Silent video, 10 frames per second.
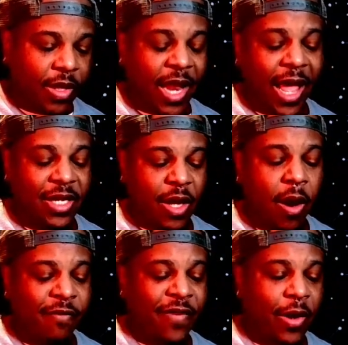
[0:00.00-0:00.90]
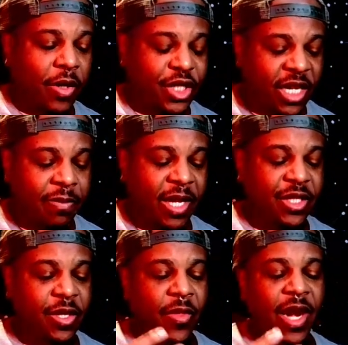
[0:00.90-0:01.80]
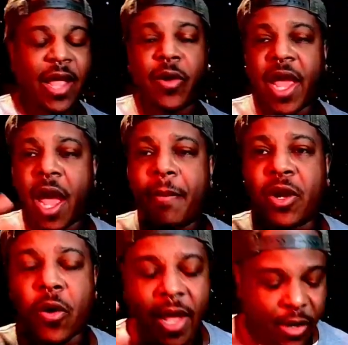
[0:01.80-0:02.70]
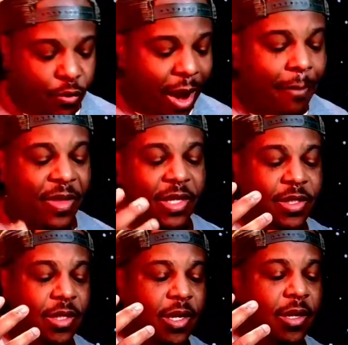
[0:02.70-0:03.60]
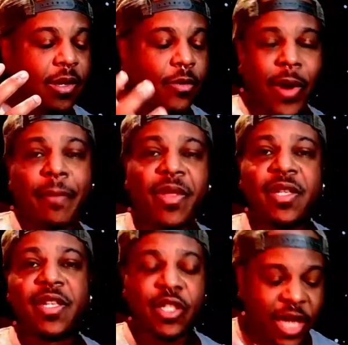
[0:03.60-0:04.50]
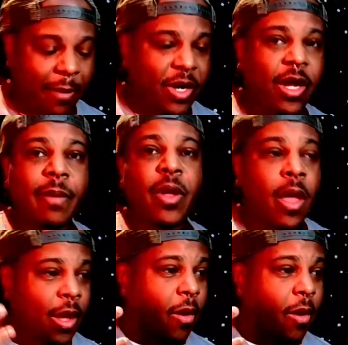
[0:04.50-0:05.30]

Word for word: Nines are final adjustments, so they're like, okay, I'm gonna go ahead and wrap this wrap this chapter up,